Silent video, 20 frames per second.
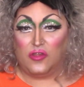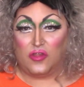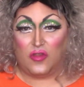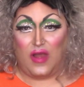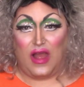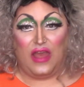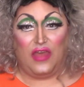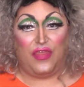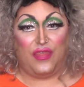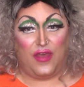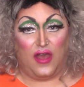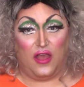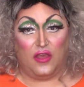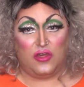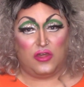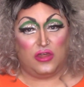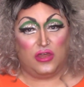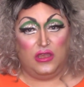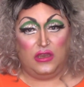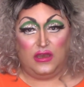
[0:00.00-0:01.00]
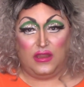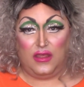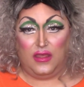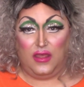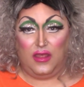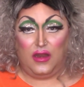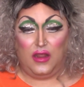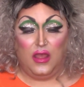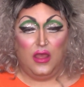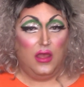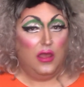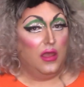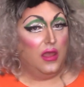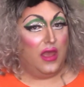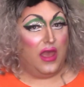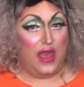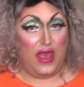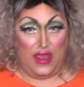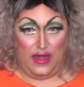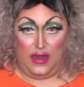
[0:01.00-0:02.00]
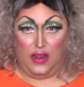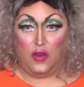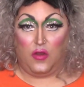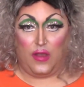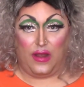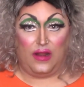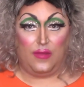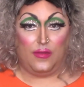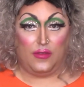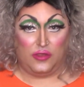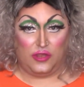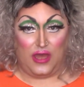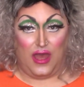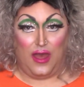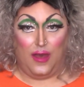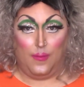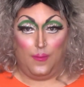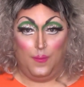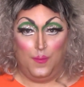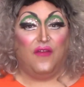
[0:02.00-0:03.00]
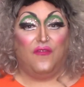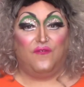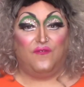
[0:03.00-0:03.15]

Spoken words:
So I thought she did an incredible job.